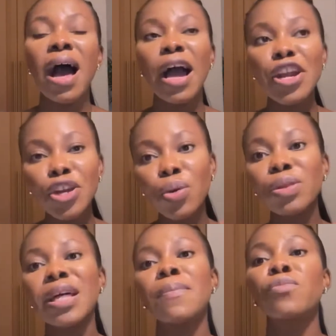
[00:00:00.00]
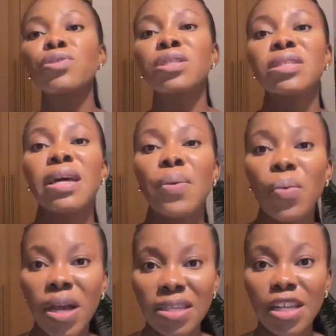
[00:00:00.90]
I know that most
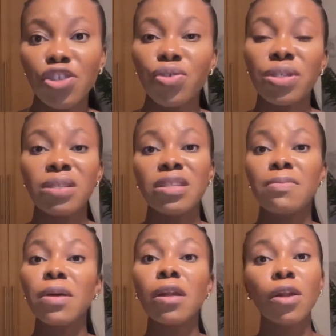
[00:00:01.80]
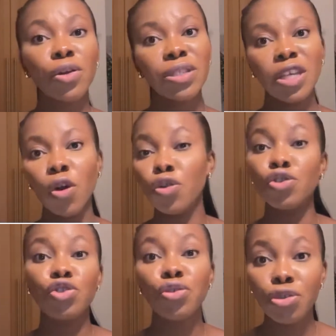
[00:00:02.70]
DIYs, that you see them a lot
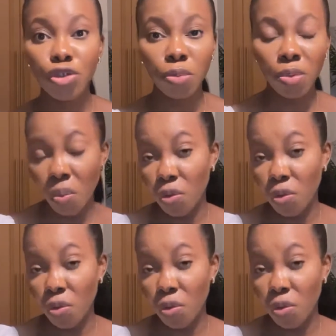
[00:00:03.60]
on YouTube.